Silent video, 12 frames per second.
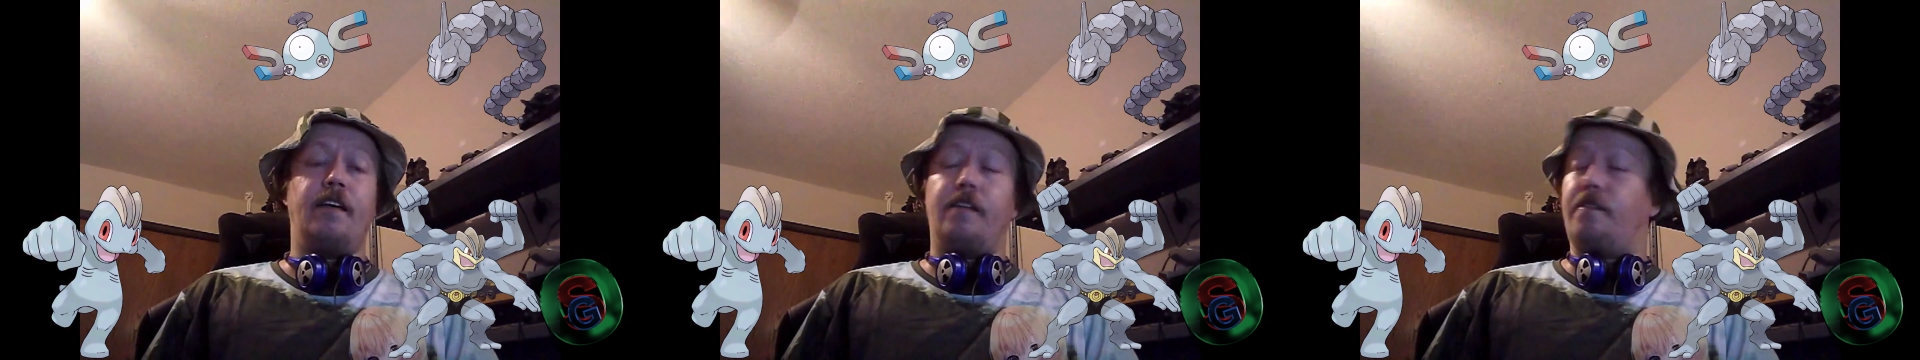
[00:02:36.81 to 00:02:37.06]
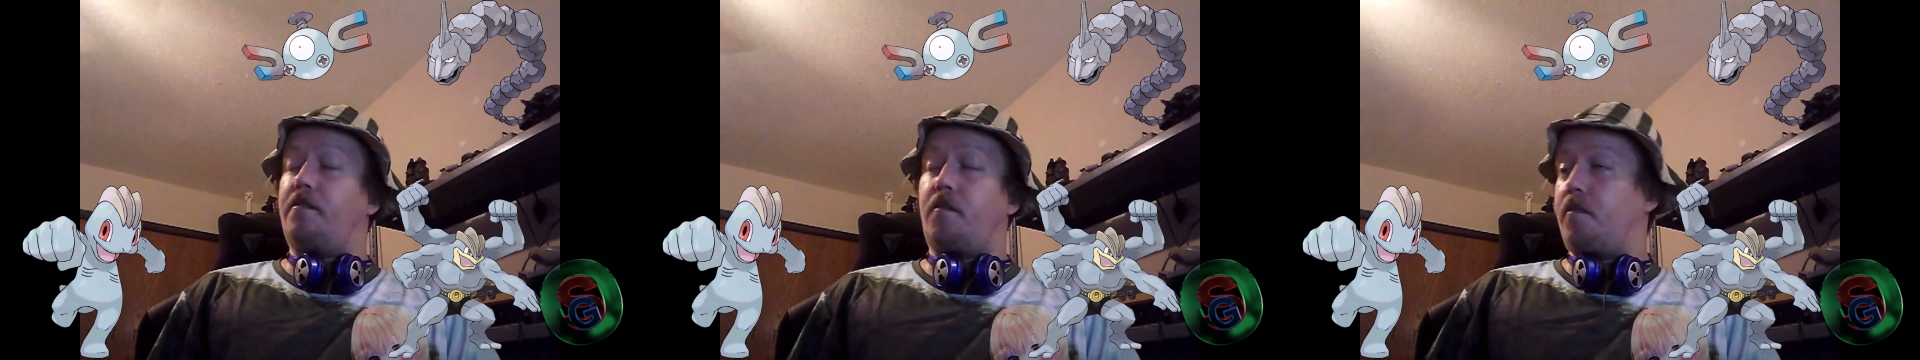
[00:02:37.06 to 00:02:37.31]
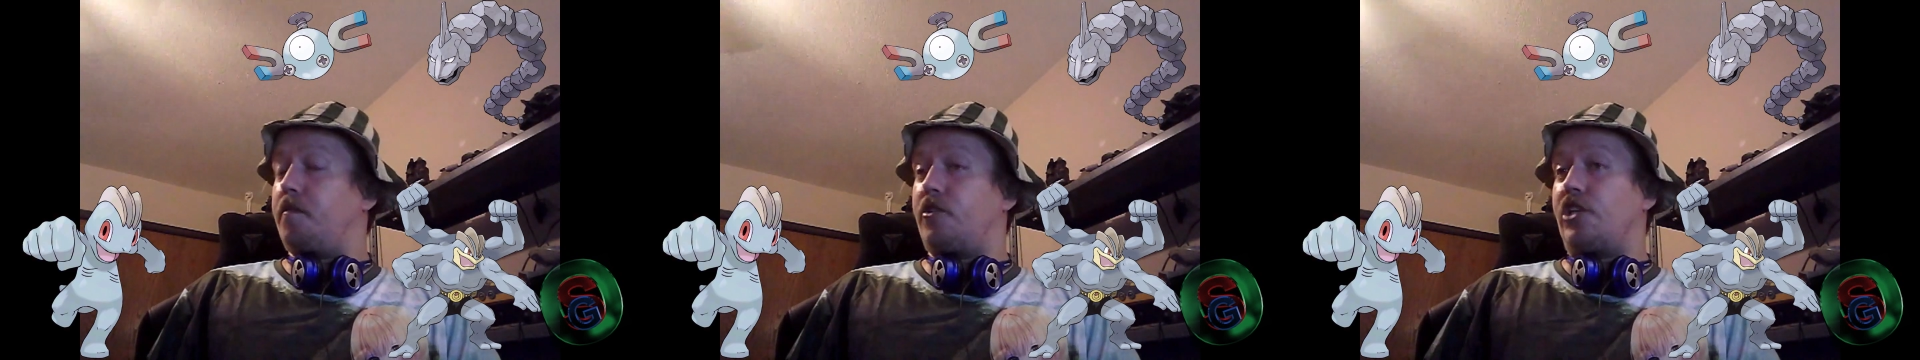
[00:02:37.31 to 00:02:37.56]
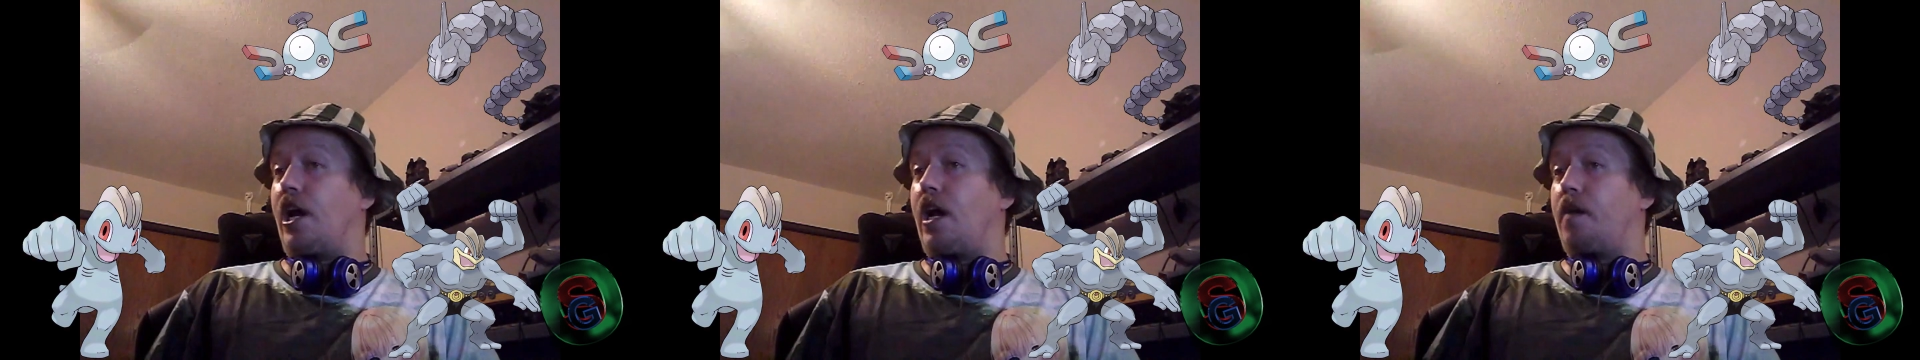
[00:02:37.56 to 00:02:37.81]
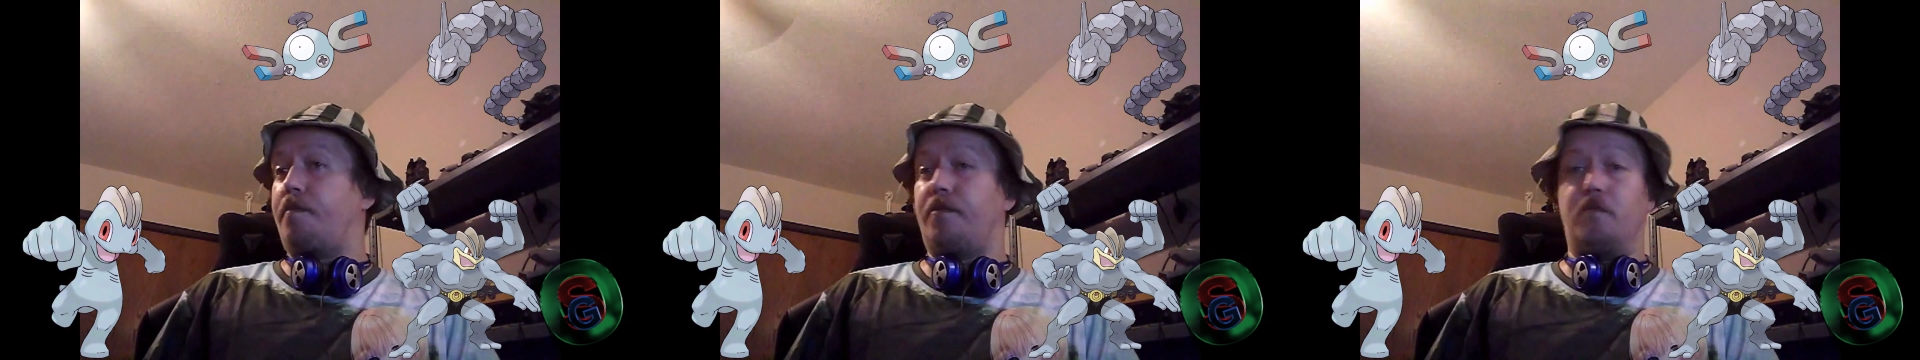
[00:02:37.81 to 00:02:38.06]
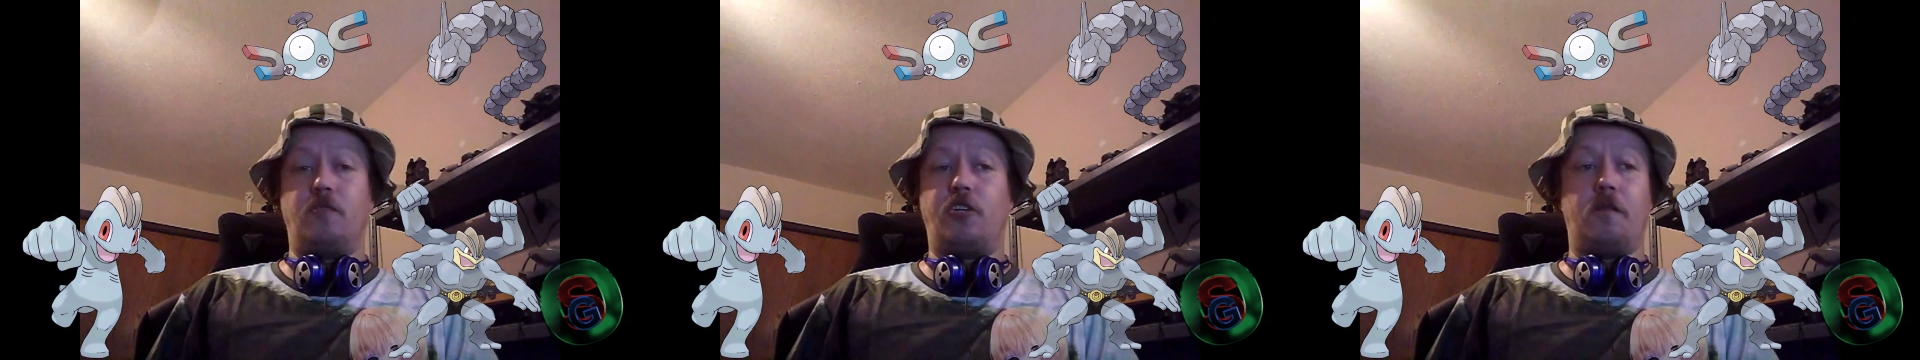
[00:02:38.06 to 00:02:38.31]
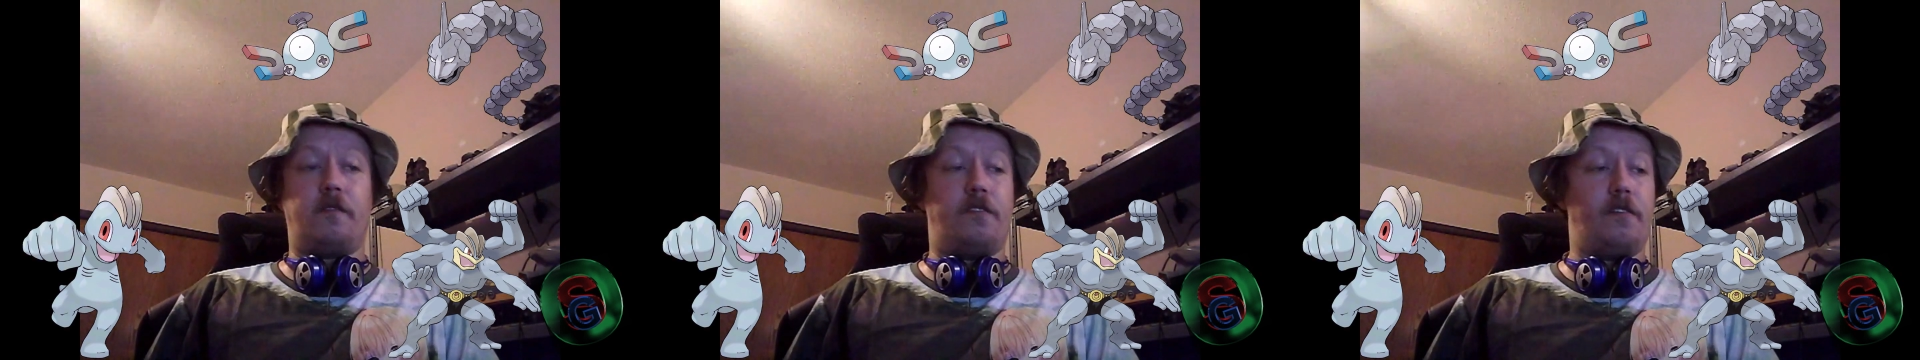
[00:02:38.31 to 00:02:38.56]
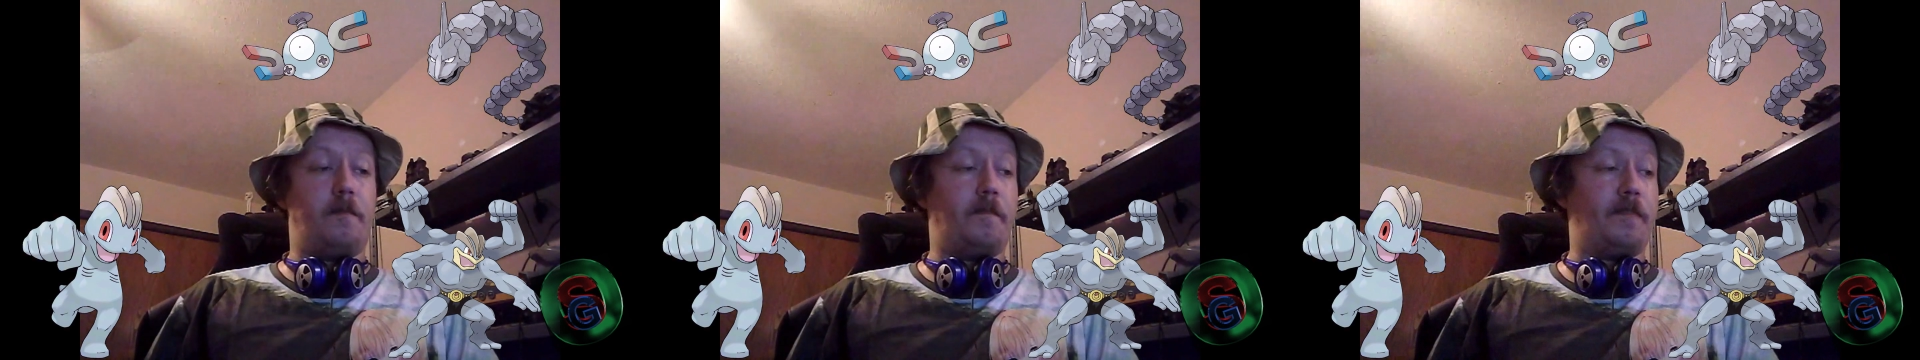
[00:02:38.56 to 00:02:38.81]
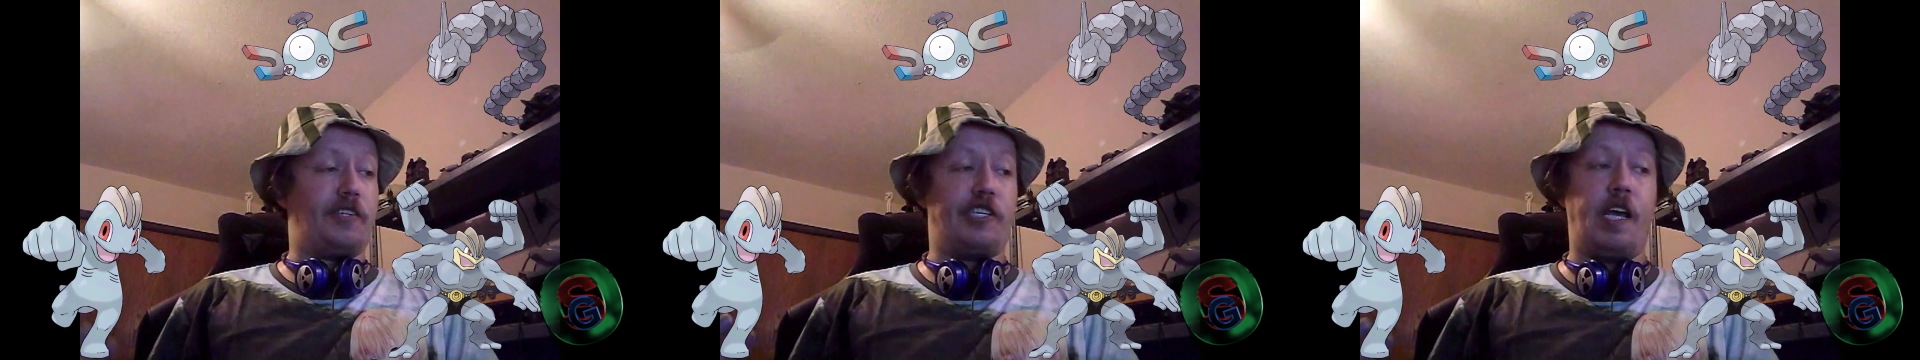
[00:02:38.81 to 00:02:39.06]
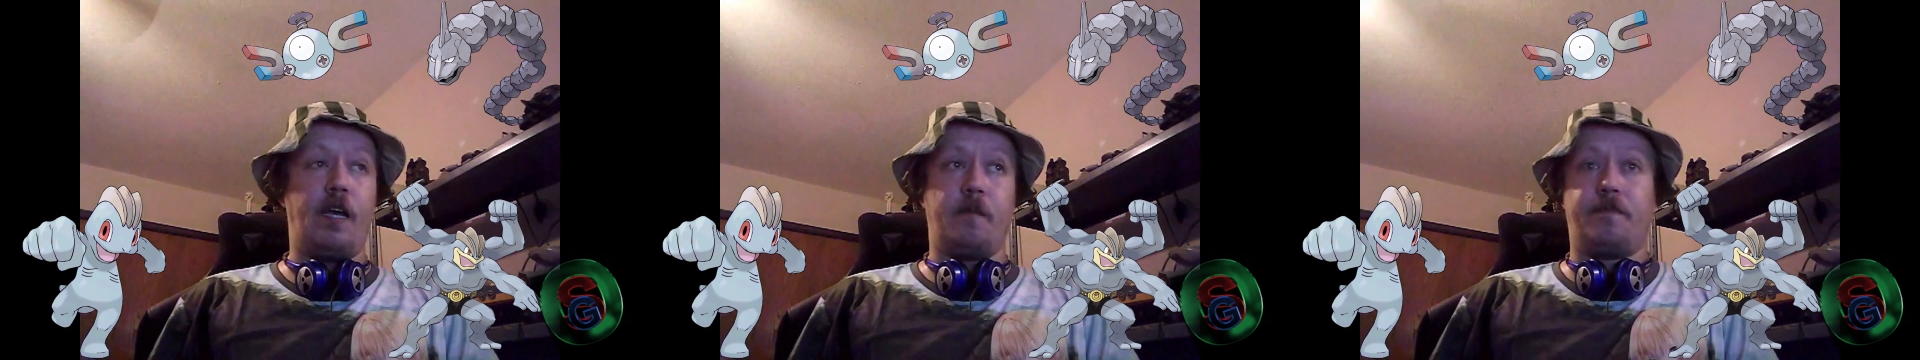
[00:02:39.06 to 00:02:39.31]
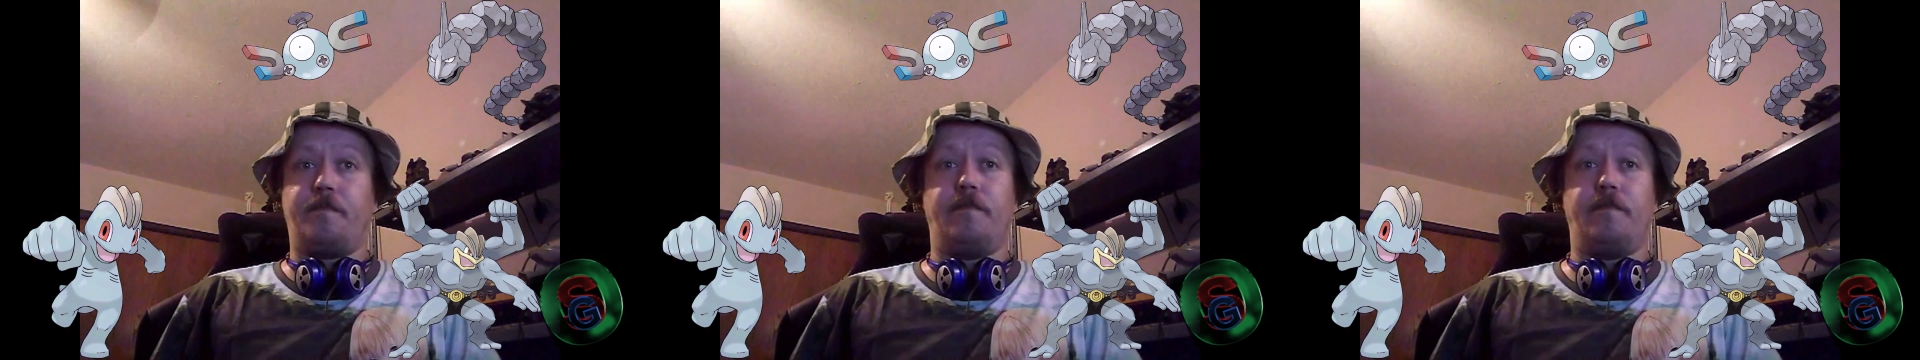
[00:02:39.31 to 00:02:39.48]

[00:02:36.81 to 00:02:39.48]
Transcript: Machoke to Machamp,